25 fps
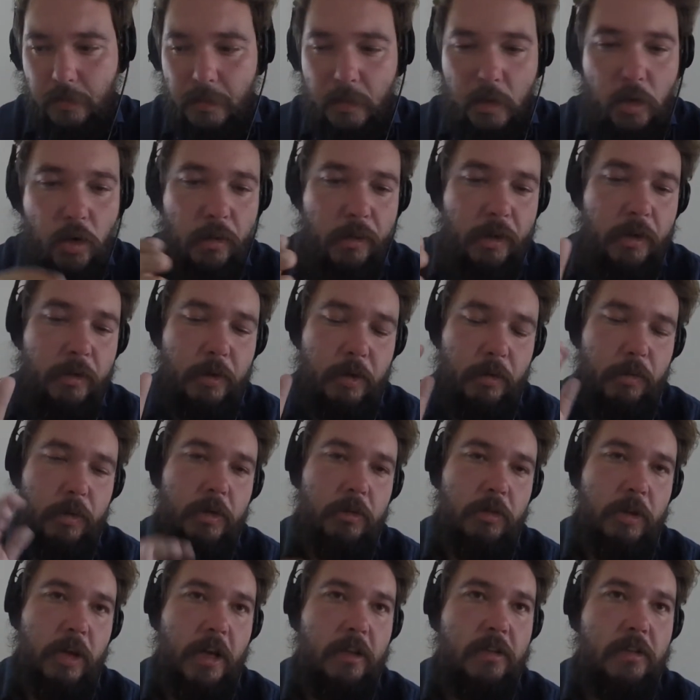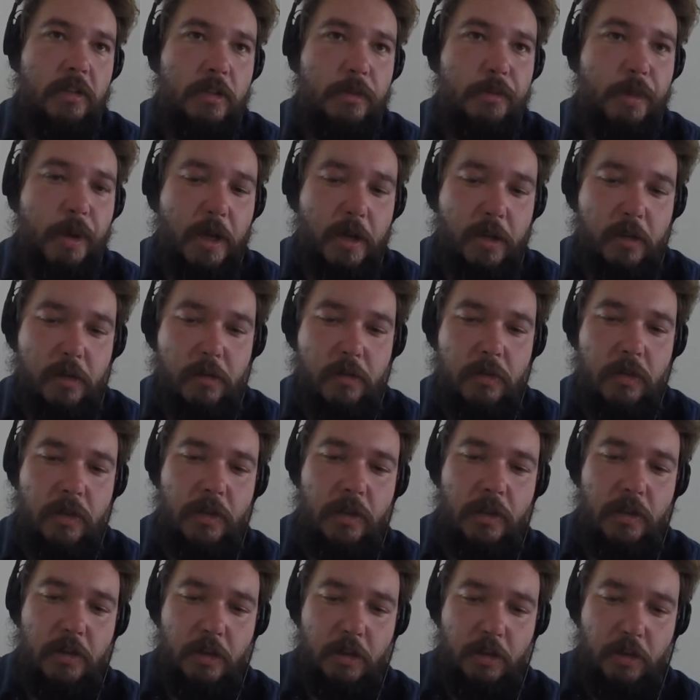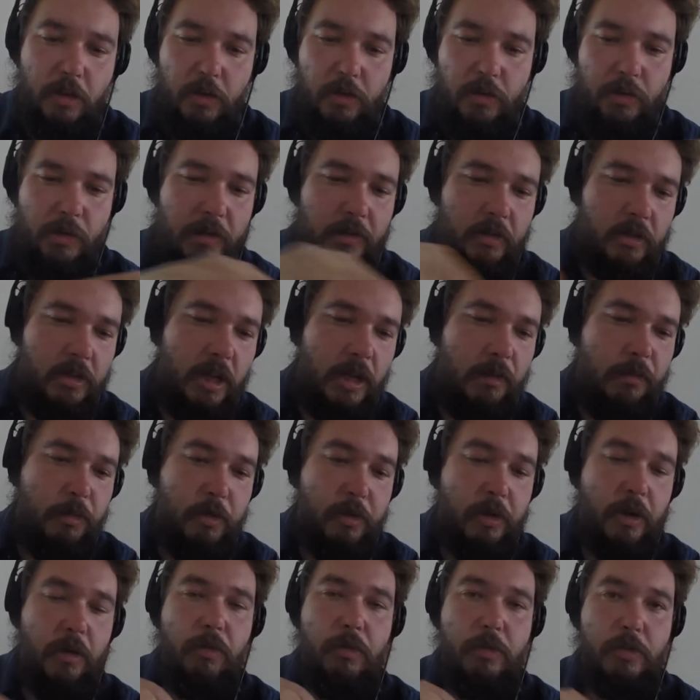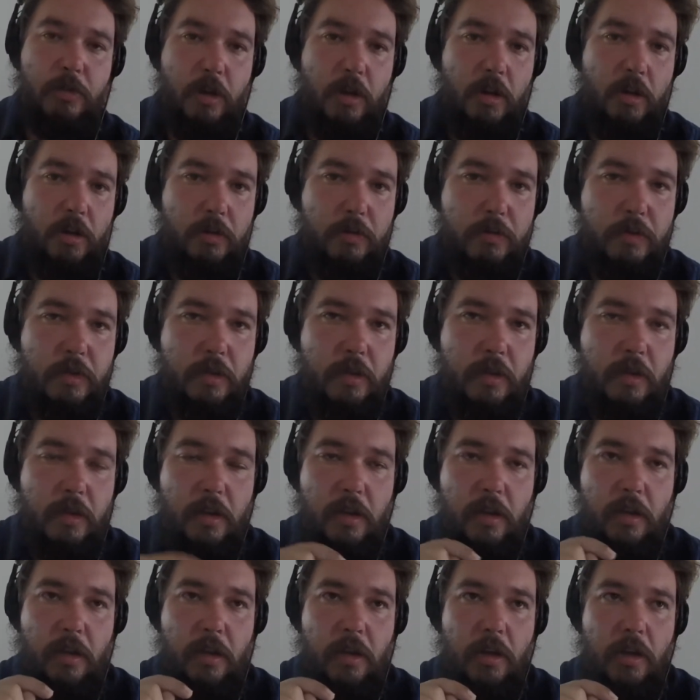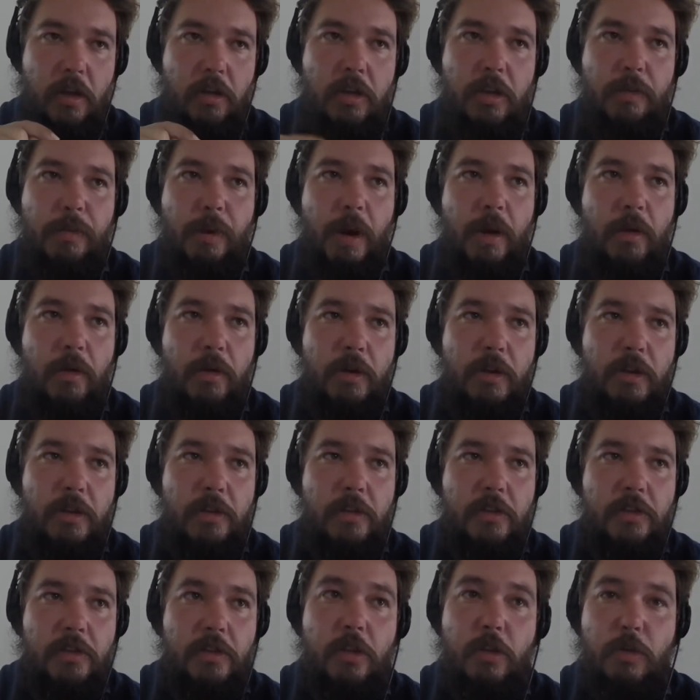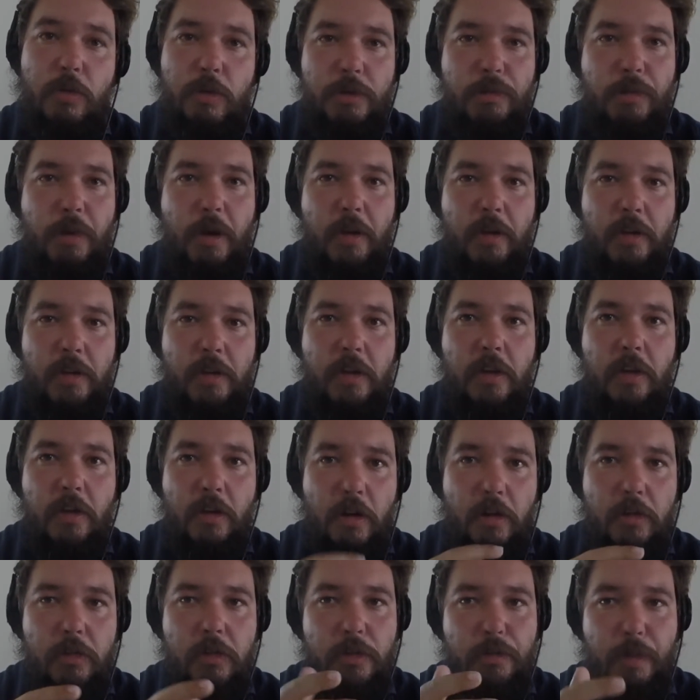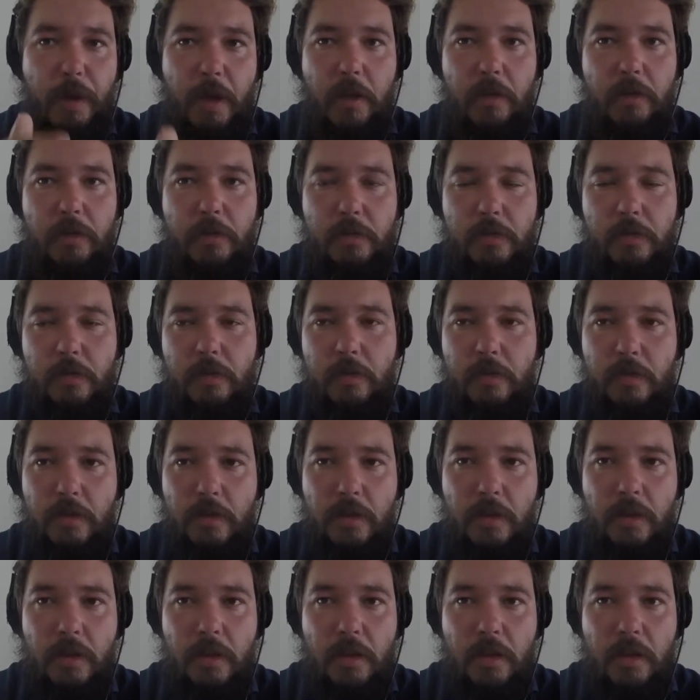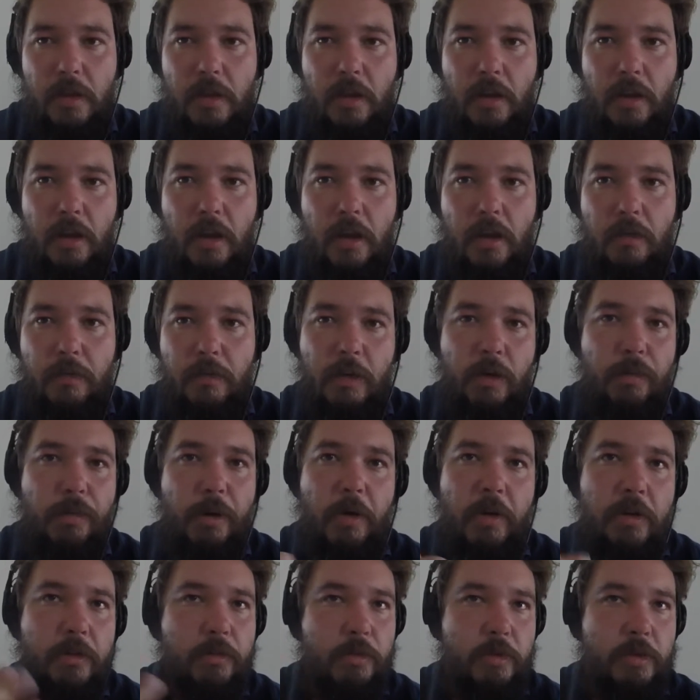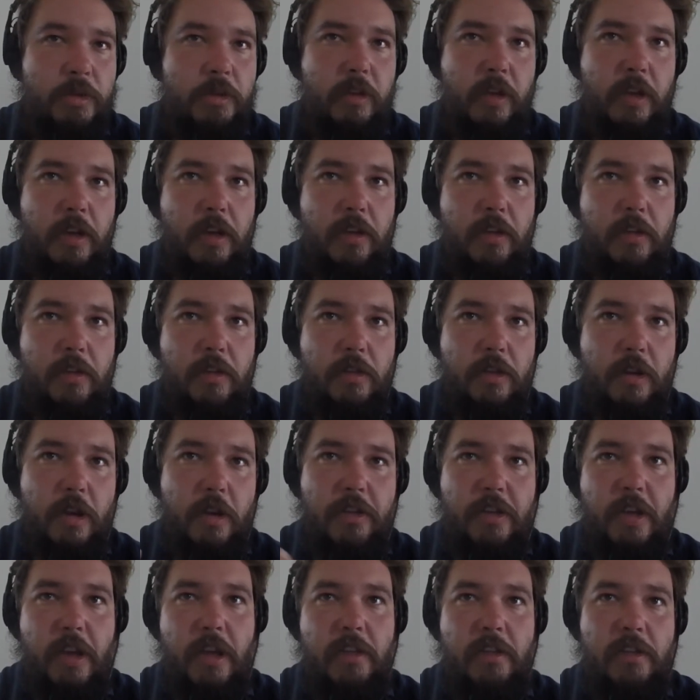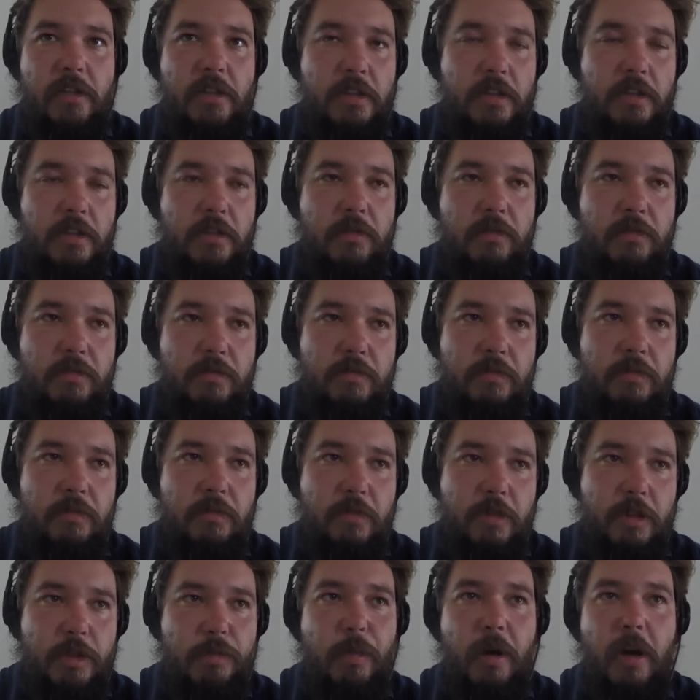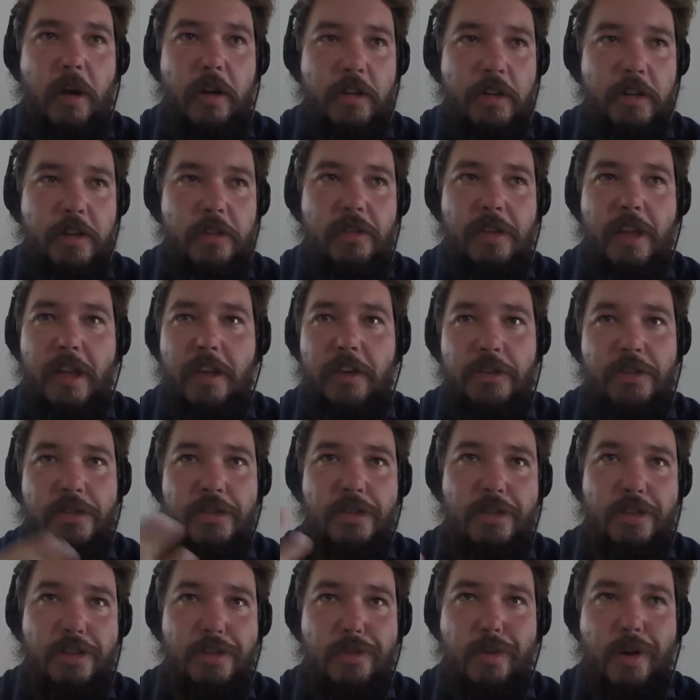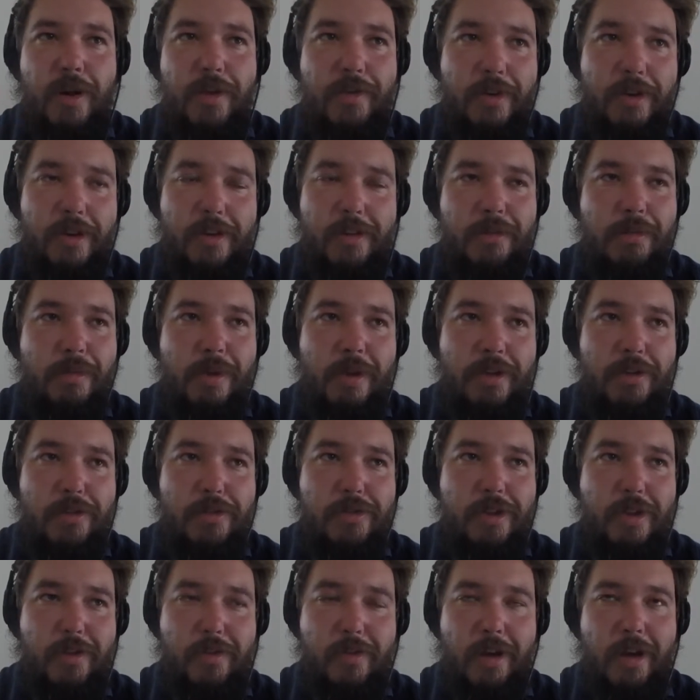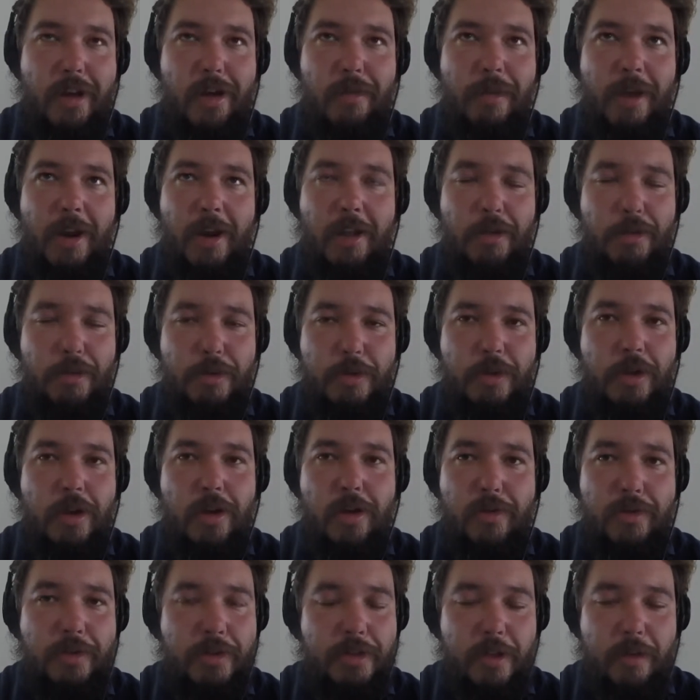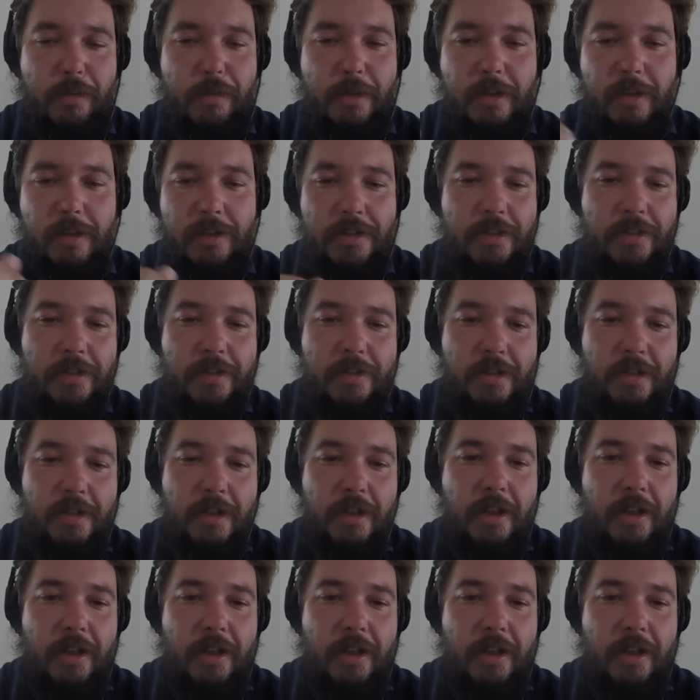normally like when you cast a spell, it goes around the table and then it resolves. Holding priority is just you responding to your own spells. Your opponents will still get a chance to respond to this. You can't just do this forever. It doesn't make your stuff automatically resolve or something. It's just